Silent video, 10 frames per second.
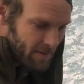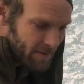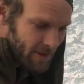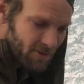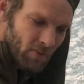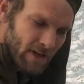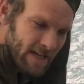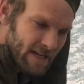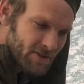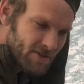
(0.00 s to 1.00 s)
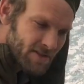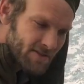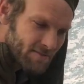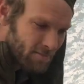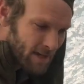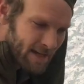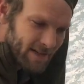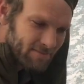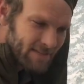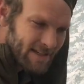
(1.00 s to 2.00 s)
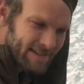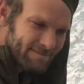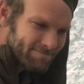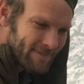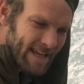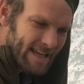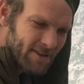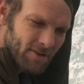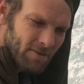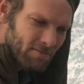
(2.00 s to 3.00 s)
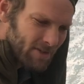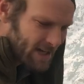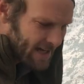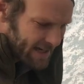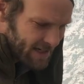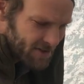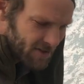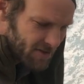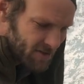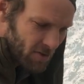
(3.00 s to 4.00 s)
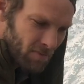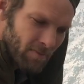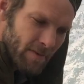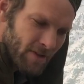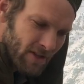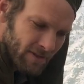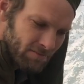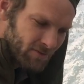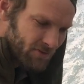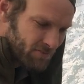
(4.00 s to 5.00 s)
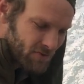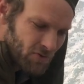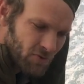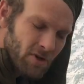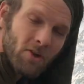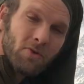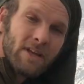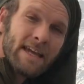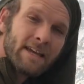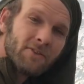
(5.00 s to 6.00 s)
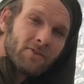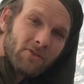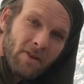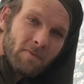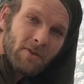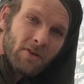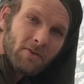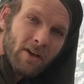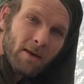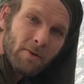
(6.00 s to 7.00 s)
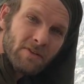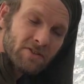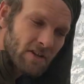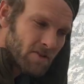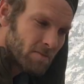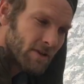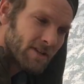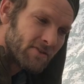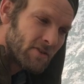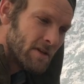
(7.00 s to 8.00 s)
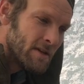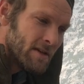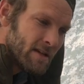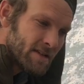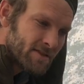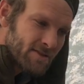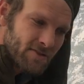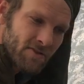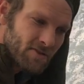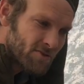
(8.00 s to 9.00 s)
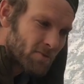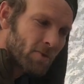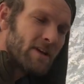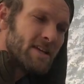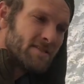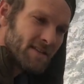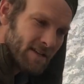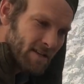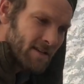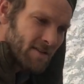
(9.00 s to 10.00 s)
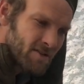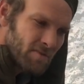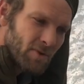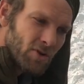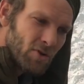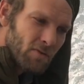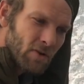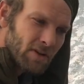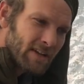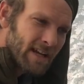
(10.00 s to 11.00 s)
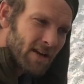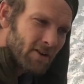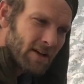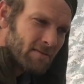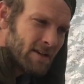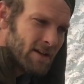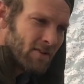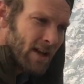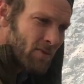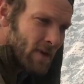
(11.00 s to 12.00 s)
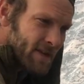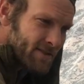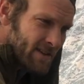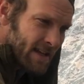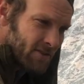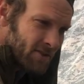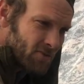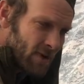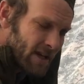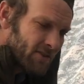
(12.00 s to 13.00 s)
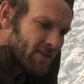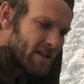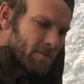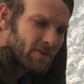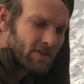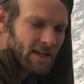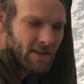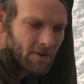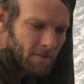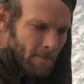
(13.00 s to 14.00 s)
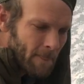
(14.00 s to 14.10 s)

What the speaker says: maybe 3 inches by 8 or 9 inches, so maybe like 2 Coke cans or something on top of each other, but it's super easy to maneuver and carry. Lightweight stainless rings keep it together.